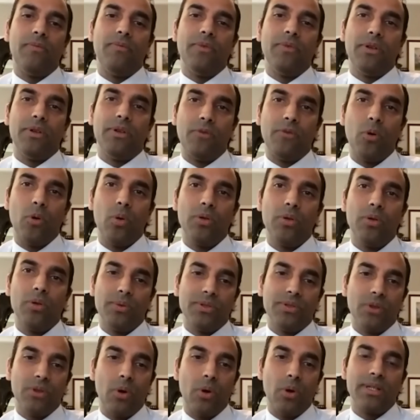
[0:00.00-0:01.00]
default
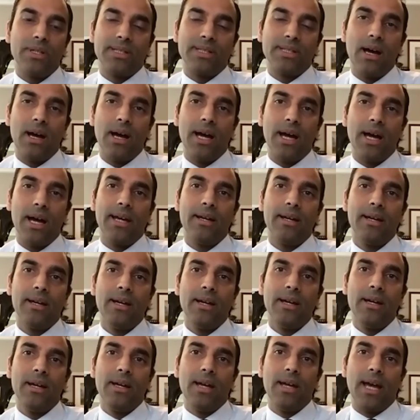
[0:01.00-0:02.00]
was not as high
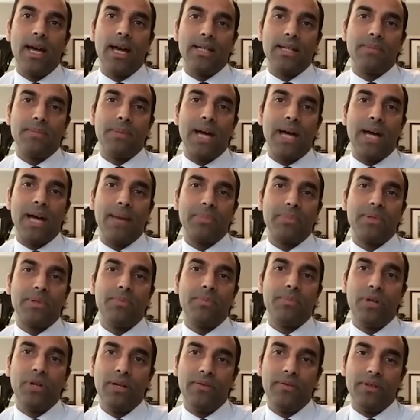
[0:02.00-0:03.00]
as perhaps
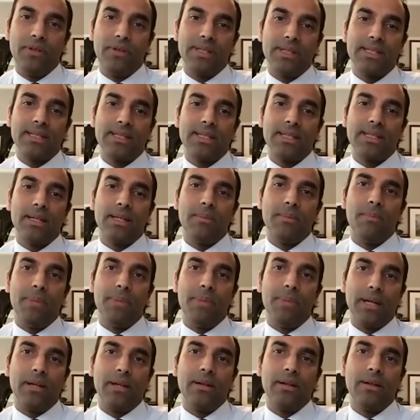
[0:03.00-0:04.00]
previous
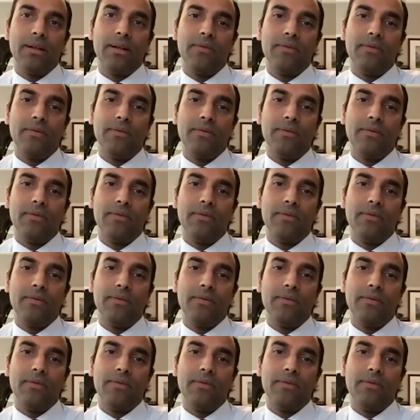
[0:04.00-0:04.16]
big